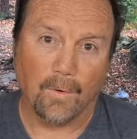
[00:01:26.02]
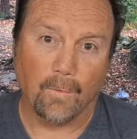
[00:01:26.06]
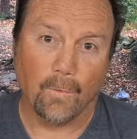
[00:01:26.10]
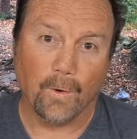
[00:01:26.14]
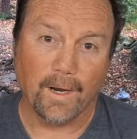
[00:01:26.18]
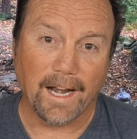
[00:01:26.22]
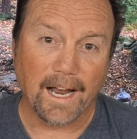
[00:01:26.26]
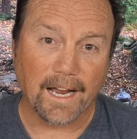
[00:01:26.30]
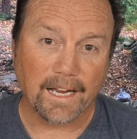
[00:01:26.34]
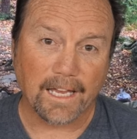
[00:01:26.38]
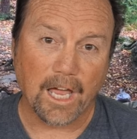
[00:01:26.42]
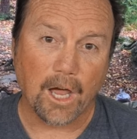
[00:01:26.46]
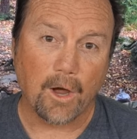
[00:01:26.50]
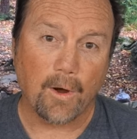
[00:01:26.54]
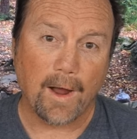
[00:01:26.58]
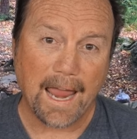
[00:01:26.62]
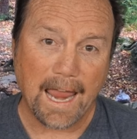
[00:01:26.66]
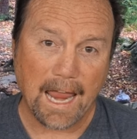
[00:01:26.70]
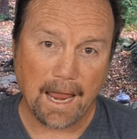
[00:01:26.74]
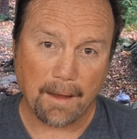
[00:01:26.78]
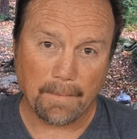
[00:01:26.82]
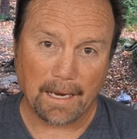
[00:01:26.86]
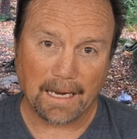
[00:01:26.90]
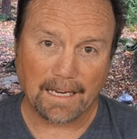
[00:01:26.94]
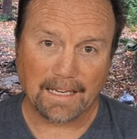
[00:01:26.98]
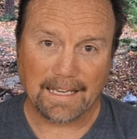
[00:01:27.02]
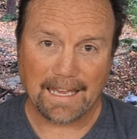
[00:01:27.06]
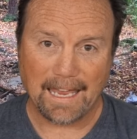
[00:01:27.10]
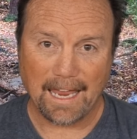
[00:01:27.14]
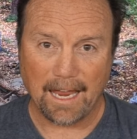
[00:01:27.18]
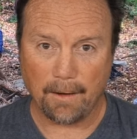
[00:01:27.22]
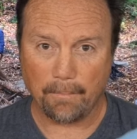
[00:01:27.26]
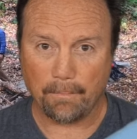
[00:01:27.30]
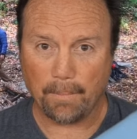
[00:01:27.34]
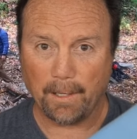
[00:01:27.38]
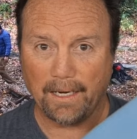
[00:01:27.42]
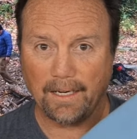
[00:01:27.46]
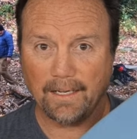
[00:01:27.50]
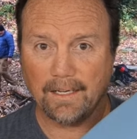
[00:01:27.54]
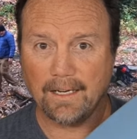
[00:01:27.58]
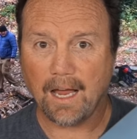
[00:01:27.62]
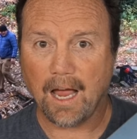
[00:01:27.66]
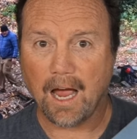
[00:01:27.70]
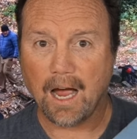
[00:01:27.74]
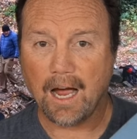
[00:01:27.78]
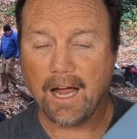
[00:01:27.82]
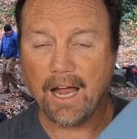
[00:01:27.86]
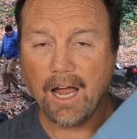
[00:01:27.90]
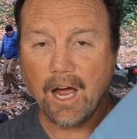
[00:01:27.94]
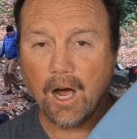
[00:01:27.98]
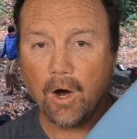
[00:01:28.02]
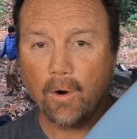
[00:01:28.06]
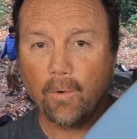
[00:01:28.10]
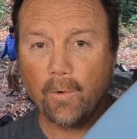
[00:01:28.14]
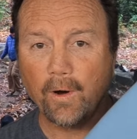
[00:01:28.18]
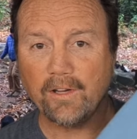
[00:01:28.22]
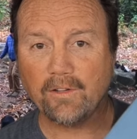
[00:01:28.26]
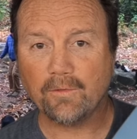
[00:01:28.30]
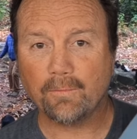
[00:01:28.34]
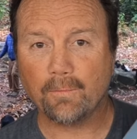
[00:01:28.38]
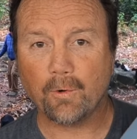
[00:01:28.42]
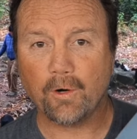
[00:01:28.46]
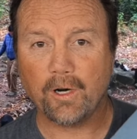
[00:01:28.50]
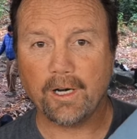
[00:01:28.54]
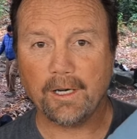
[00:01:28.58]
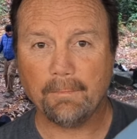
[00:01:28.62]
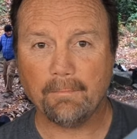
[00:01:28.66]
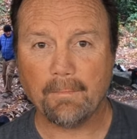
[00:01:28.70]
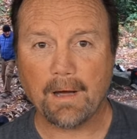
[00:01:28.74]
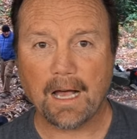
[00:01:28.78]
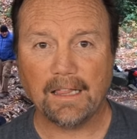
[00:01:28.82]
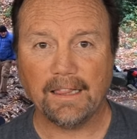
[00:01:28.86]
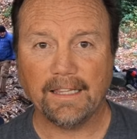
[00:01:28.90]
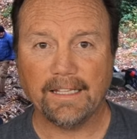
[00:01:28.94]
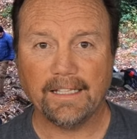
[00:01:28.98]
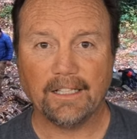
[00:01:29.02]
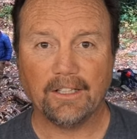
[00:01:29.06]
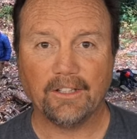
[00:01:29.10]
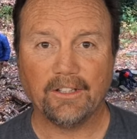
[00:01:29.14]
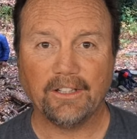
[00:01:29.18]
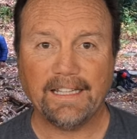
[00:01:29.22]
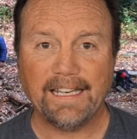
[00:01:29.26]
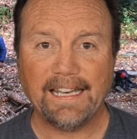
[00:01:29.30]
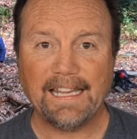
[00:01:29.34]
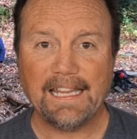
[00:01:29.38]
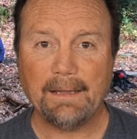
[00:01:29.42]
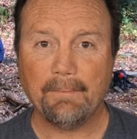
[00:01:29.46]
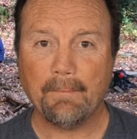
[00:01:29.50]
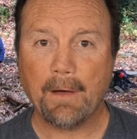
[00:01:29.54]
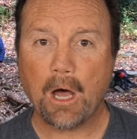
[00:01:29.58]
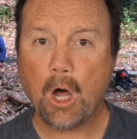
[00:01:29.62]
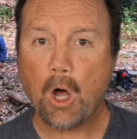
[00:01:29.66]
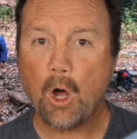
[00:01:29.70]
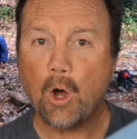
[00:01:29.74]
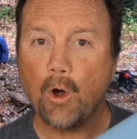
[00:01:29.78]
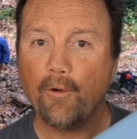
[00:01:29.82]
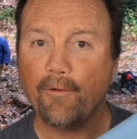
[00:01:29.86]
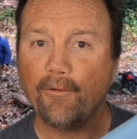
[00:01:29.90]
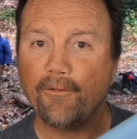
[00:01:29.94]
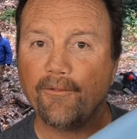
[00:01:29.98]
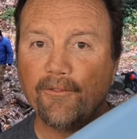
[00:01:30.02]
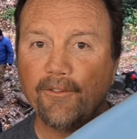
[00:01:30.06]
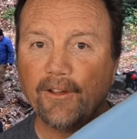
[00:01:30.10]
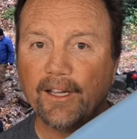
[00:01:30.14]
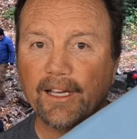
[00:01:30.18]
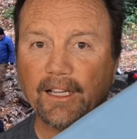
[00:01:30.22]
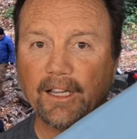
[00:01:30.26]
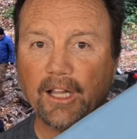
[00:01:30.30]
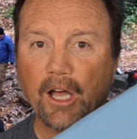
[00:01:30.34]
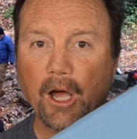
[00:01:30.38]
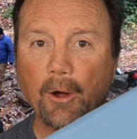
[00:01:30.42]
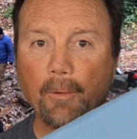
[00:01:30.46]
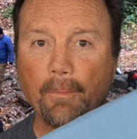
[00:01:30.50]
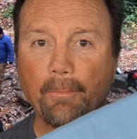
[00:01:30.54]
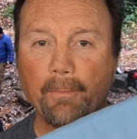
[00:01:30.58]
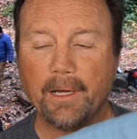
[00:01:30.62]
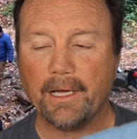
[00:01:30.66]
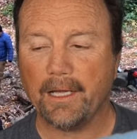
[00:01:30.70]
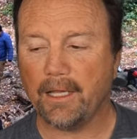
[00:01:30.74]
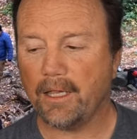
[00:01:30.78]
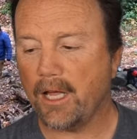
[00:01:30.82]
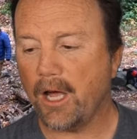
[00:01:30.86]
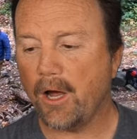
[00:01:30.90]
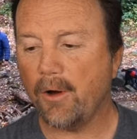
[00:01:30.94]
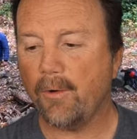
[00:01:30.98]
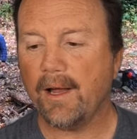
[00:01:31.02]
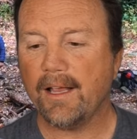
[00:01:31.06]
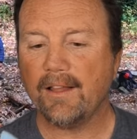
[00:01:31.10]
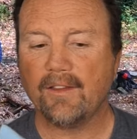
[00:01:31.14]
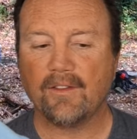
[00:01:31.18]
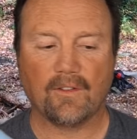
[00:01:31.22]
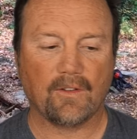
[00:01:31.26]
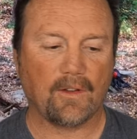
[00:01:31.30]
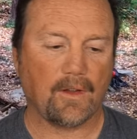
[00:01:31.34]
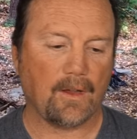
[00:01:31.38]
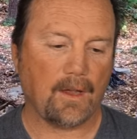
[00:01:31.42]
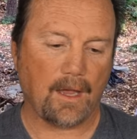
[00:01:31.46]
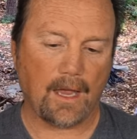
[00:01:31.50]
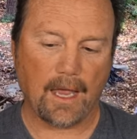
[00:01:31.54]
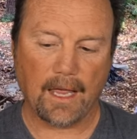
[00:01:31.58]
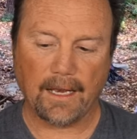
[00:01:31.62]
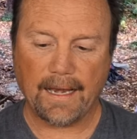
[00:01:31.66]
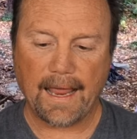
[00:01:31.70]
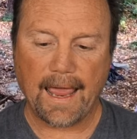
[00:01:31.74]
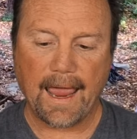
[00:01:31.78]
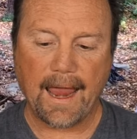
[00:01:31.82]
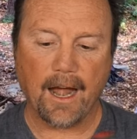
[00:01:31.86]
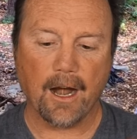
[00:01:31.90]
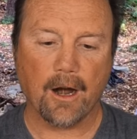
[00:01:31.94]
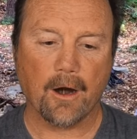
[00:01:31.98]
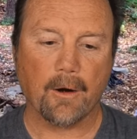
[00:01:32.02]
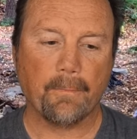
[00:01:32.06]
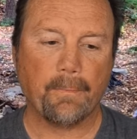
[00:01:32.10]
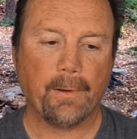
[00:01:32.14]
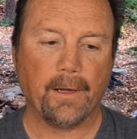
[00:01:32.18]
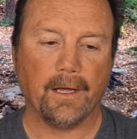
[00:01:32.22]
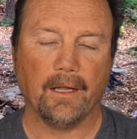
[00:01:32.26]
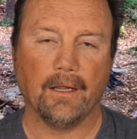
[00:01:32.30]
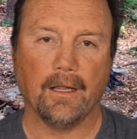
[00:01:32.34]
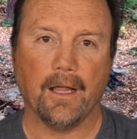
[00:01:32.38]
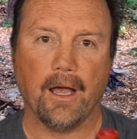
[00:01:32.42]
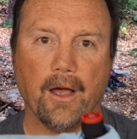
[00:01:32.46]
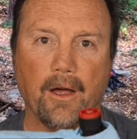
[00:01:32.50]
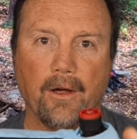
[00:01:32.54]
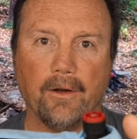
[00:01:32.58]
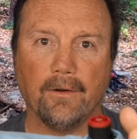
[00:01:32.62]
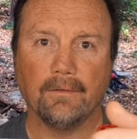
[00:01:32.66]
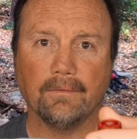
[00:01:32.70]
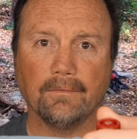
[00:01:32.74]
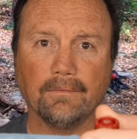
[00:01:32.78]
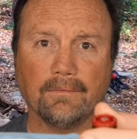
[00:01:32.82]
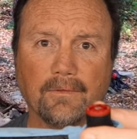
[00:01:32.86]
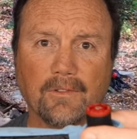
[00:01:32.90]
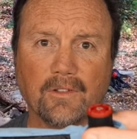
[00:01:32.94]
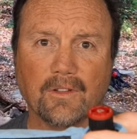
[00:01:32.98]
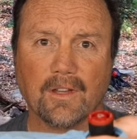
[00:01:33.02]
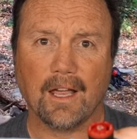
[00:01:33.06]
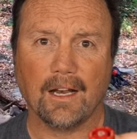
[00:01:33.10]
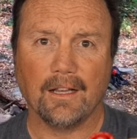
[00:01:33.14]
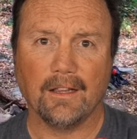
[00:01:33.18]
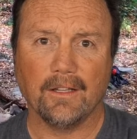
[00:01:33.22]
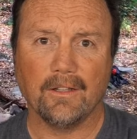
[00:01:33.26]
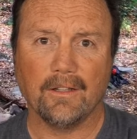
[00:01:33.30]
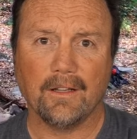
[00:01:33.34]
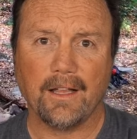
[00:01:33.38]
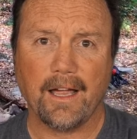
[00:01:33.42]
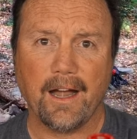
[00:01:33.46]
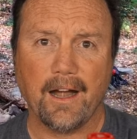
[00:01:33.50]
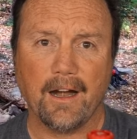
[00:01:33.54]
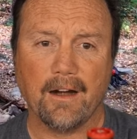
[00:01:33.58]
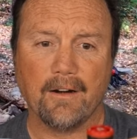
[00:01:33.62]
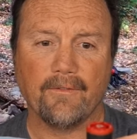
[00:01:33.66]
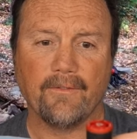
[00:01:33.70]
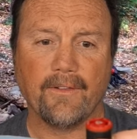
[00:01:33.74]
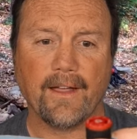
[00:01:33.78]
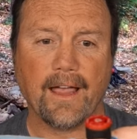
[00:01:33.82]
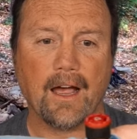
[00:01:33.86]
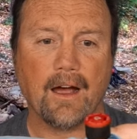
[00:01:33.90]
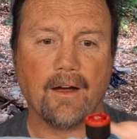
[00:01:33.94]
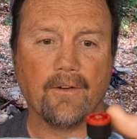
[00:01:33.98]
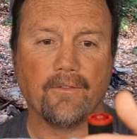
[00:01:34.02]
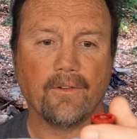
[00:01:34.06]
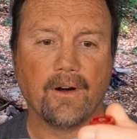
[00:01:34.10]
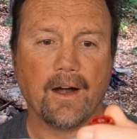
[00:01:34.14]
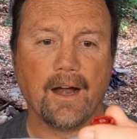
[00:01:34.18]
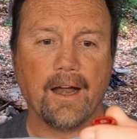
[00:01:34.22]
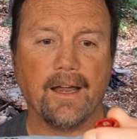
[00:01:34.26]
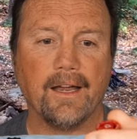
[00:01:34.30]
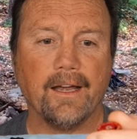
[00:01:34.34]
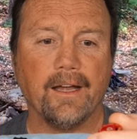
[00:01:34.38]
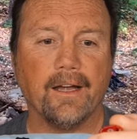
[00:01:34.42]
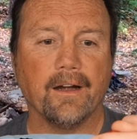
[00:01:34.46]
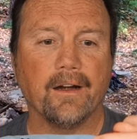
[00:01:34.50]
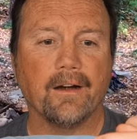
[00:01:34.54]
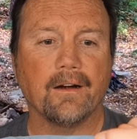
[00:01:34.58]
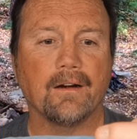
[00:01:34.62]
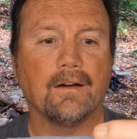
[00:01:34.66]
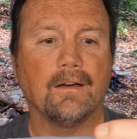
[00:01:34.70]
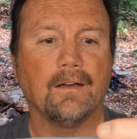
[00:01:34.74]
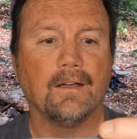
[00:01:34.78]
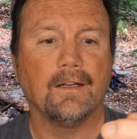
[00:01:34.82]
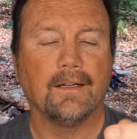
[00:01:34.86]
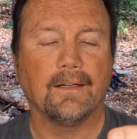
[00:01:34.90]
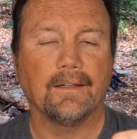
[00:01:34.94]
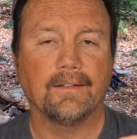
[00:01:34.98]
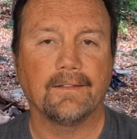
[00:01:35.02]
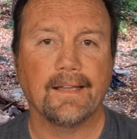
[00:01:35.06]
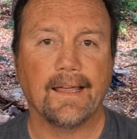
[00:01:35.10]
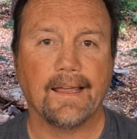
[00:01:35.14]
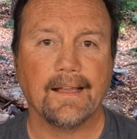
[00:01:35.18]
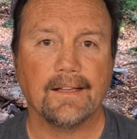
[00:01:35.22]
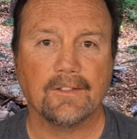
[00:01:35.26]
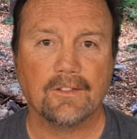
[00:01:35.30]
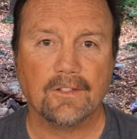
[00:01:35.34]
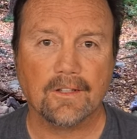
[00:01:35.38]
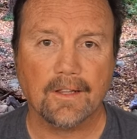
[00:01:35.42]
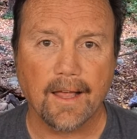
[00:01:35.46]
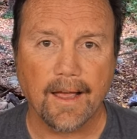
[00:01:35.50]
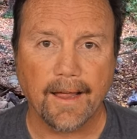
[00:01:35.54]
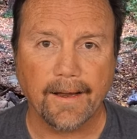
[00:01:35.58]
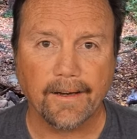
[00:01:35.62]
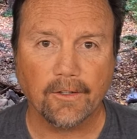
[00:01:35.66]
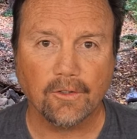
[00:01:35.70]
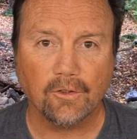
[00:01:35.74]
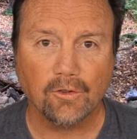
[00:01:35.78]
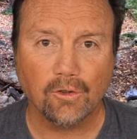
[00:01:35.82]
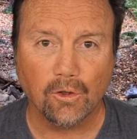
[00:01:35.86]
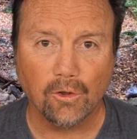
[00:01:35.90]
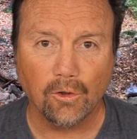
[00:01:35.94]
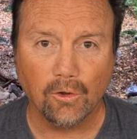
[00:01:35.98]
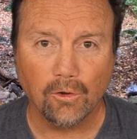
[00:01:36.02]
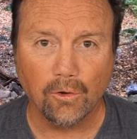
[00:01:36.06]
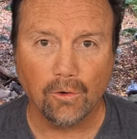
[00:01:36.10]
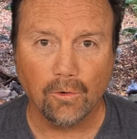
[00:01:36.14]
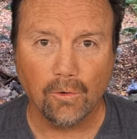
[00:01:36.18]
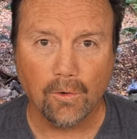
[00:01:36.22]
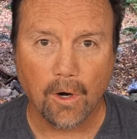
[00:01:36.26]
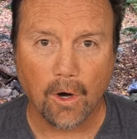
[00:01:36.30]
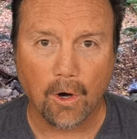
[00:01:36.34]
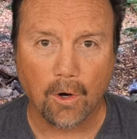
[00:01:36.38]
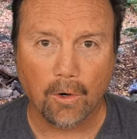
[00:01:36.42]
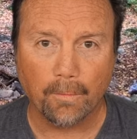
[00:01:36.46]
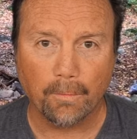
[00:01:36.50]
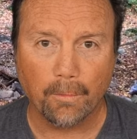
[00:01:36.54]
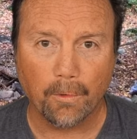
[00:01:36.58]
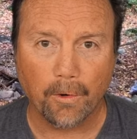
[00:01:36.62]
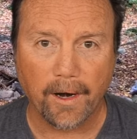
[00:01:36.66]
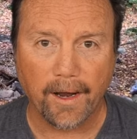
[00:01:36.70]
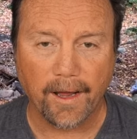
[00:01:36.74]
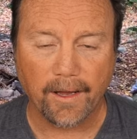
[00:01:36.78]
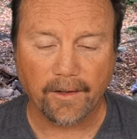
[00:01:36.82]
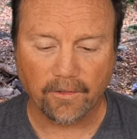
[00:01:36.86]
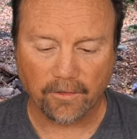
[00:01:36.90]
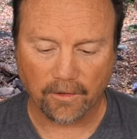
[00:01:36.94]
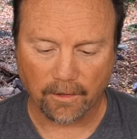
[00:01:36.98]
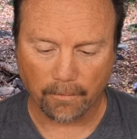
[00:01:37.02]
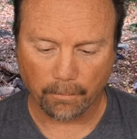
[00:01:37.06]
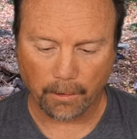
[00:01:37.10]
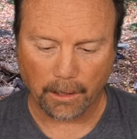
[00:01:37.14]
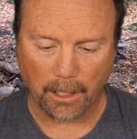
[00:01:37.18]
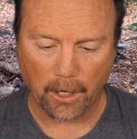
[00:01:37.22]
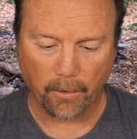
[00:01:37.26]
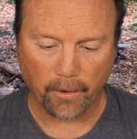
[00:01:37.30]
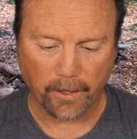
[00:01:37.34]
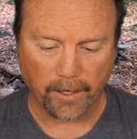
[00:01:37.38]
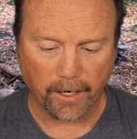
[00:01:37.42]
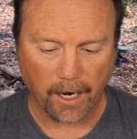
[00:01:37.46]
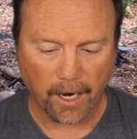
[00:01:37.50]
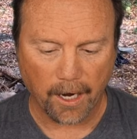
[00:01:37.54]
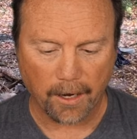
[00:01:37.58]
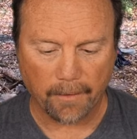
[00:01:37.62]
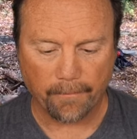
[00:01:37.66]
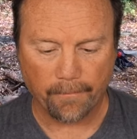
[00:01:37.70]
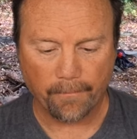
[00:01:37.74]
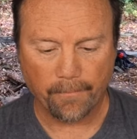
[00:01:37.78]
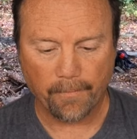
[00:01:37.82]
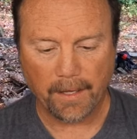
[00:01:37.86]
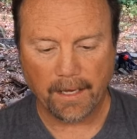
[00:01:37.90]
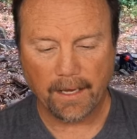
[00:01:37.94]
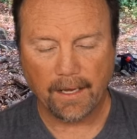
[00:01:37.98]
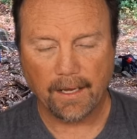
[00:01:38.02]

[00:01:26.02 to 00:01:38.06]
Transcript: When I go hammock camping, I always bring my little Nemo Fillo pillow. It's an air pillow. It's got a little air valve right here. Takes like two whole breaths to blow it up.